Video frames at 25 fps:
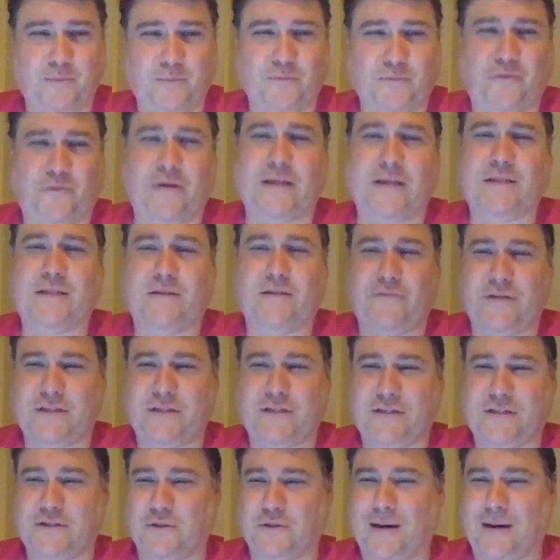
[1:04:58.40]
Festivus
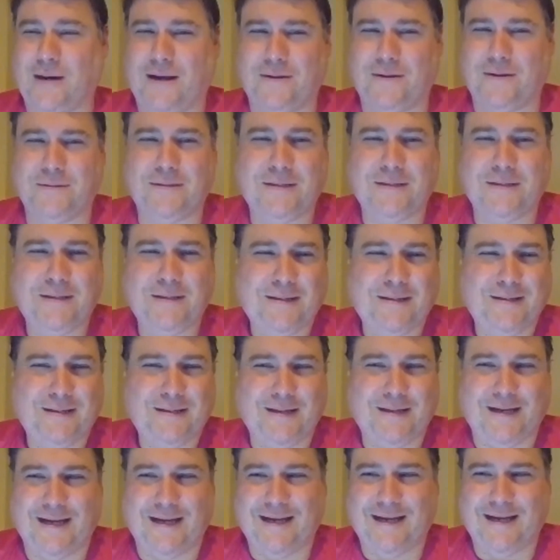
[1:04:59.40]
is around.
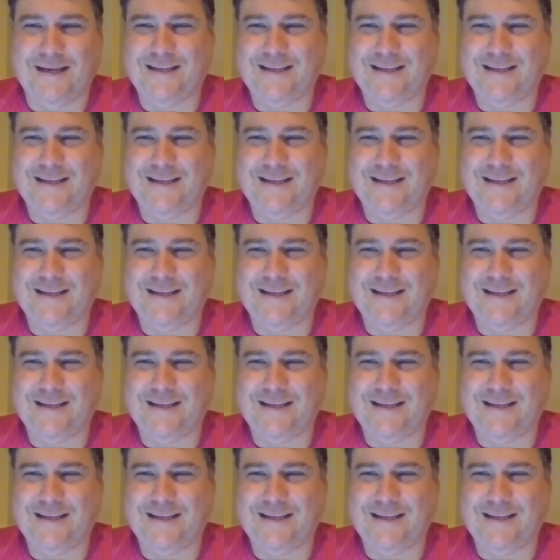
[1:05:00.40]
It's